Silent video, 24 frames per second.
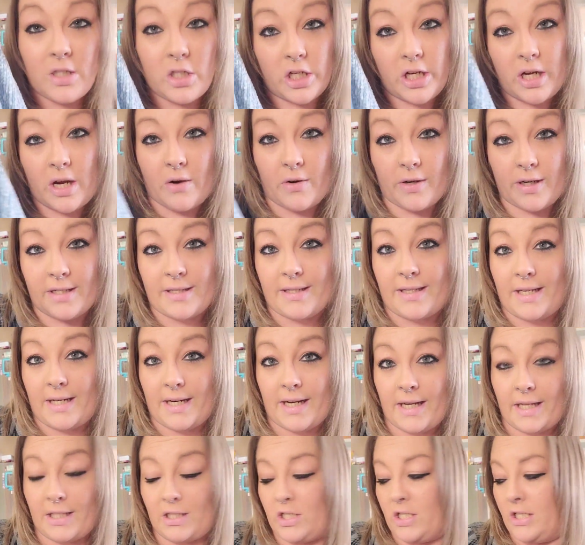she already seen
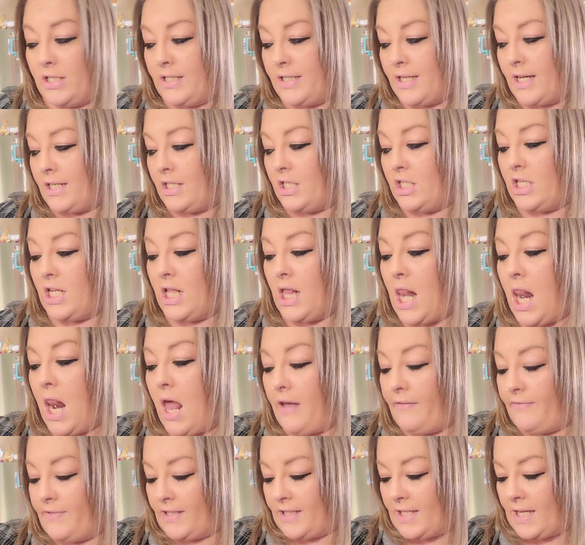it and she said she
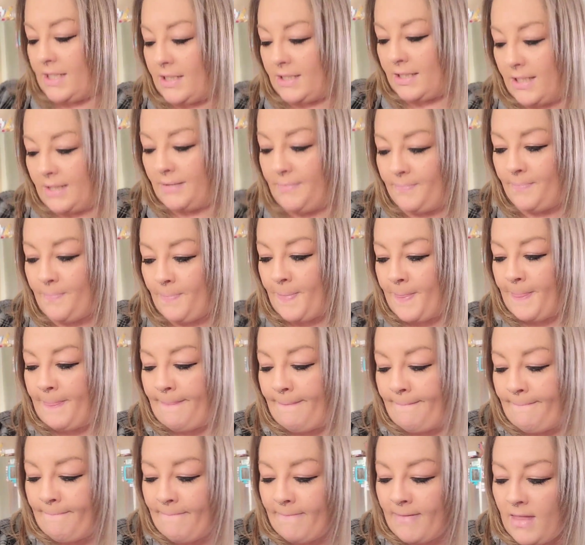loves it.
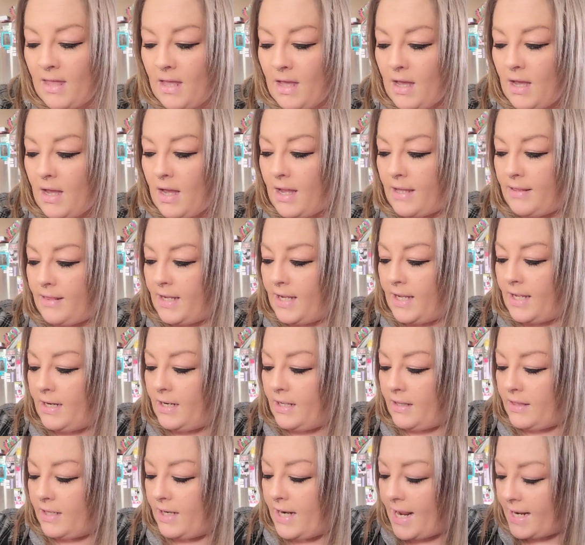And
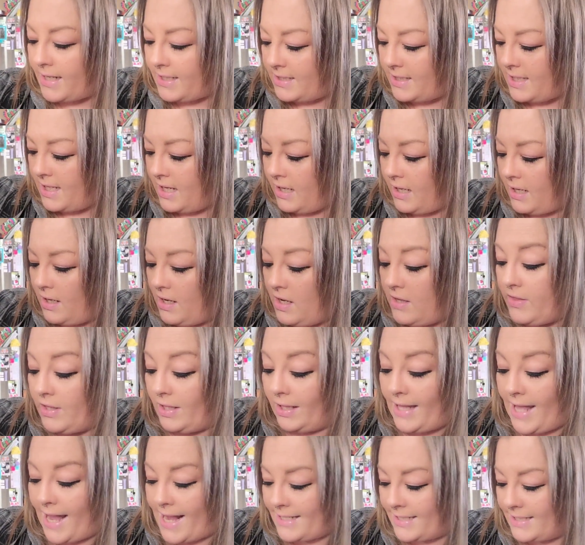then the next thing, the
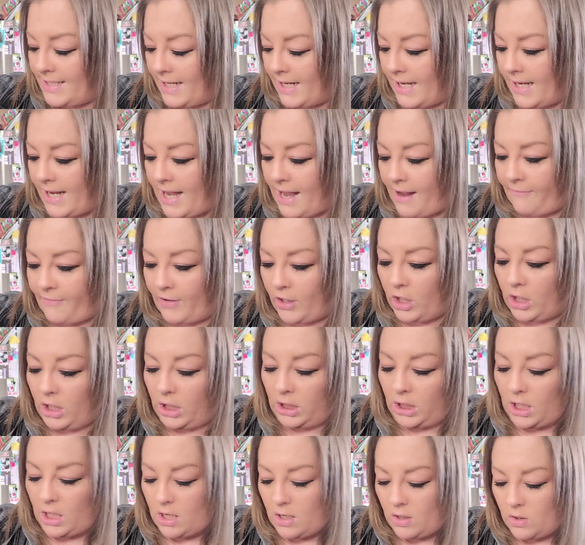last thing I got for
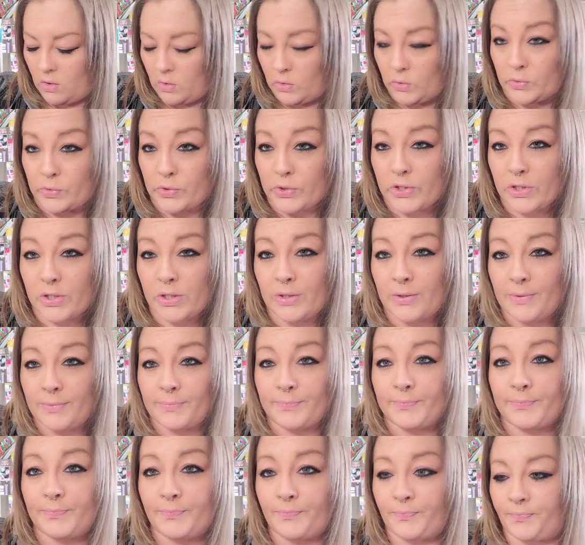clothes
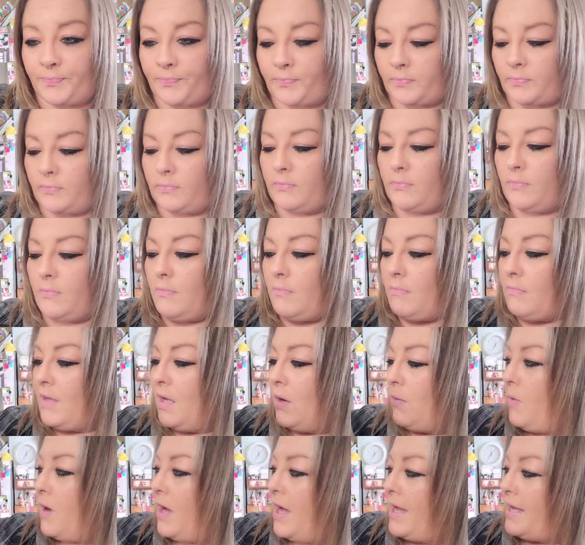
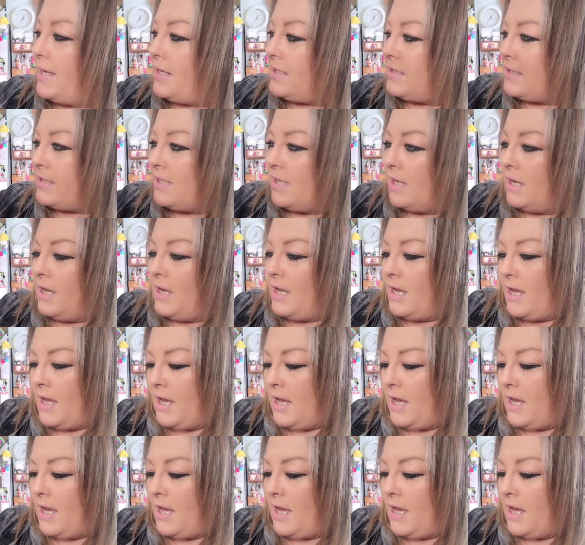was